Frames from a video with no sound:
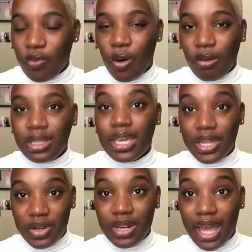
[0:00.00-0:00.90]
on the
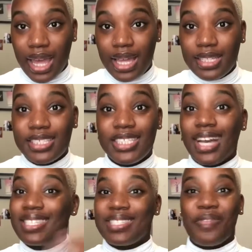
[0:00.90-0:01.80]
internet
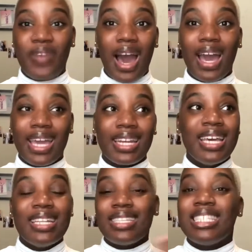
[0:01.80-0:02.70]
just to
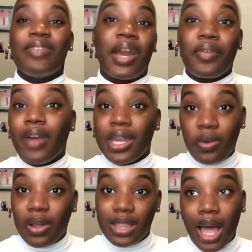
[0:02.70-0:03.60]
see if I could find it
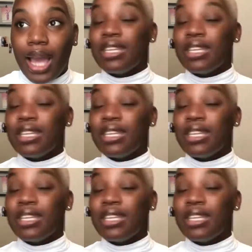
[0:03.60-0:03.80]
online.